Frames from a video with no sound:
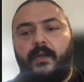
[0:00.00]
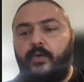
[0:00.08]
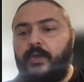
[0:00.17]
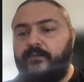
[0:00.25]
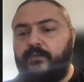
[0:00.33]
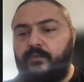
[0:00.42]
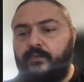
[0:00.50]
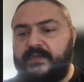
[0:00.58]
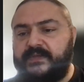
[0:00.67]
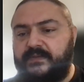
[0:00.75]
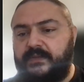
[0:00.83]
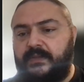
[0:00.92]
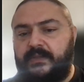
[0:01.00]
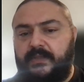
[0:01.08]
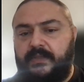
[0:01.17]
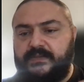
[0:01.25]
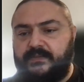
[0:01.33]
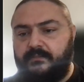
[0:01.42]
All you have to do
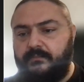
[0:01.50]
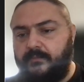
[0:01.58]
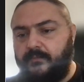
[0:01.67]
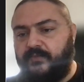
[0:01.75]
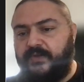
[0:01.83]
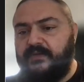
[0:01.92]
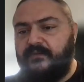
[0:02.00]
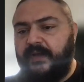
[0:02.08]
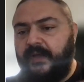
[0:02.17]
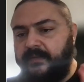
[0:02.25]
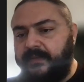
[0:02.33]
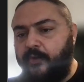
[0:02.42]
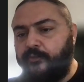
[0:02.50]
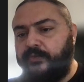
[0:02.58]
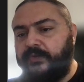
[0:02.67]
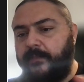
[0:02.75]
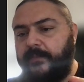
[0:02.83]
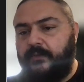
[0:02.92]
is read the file and
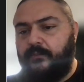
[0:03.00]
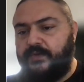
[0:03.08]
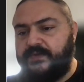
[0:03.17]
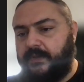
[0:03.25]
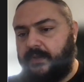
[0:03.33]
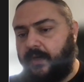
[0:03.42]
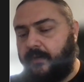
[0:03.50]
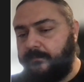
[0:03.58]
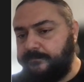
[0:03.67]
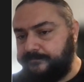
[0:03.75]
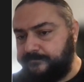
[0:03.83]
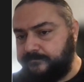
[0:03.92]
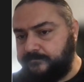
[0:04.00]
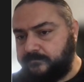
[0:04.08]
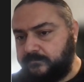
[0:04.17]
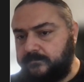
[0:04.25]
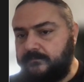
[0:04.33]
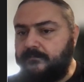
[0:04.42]
output how many words there are.
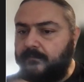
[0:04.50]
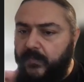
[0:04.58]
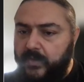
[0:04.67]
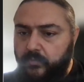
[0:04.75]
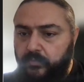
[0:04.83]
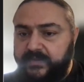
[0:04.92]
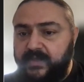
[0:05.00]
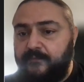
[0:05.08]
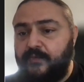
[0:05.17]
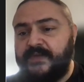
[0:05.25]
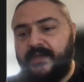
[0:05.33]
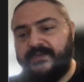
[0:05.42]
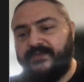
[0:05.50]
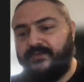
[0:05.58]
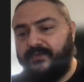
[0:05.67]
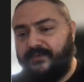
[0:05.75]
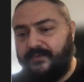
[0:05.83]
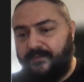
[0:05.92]
We'll take a few seconds
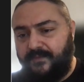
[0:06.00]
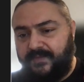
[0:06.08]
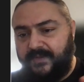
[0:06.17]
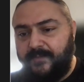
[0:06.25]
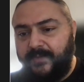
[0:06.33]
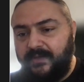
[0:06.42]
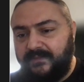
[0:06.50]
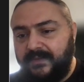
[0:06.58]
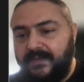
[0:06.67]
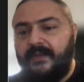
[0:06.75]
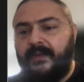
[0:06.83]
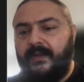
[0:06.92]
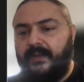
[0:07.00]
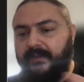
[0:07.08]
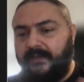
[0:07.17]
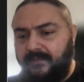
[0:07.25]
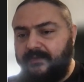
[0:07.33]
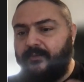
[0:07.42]
to think about it, and
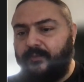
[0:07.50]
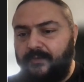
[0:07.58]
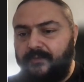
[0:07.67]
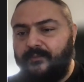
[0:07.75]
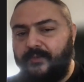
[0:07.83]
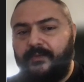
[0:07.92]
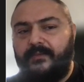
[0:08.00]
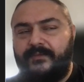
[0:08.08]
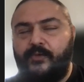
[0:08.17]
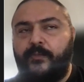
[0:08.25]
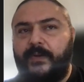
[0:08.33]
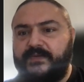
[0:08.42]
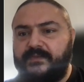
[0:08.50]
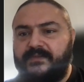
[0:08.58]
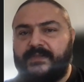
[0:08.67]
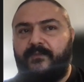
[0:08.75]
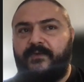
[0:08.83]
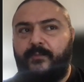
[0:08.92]
then we'll talk about
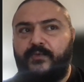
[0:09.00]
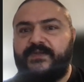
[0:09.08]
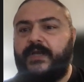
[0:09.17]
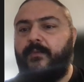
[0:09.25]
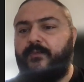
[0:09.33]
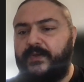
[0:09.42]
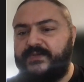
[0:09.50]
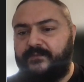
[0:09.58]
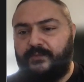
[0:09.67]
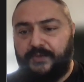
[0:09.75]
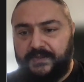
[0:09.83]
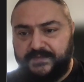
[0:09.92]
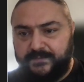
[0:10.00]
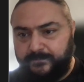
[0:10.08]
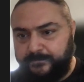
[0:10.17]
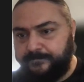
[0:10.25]
some of the most common ways of doing this.